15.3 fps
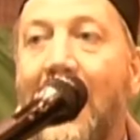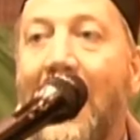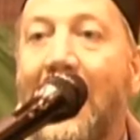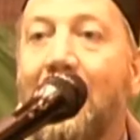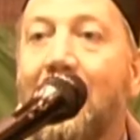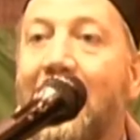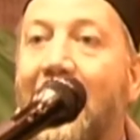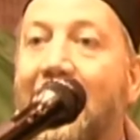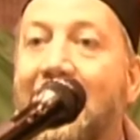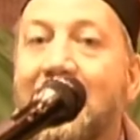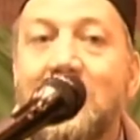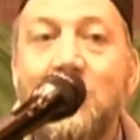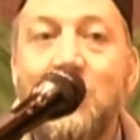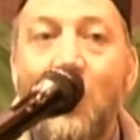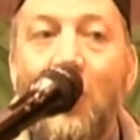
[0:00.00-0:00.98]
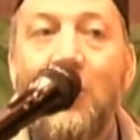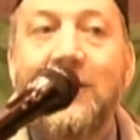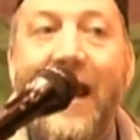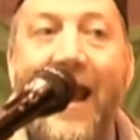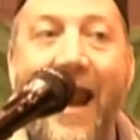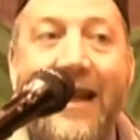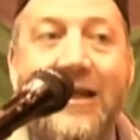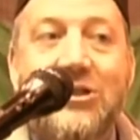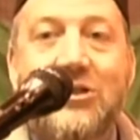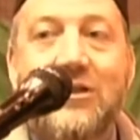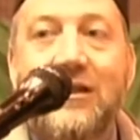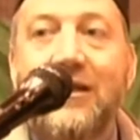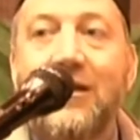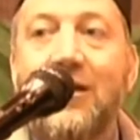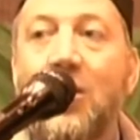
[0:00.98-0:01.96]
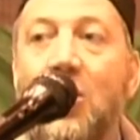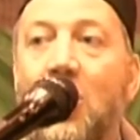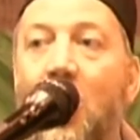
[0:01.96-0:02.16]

And it's not actually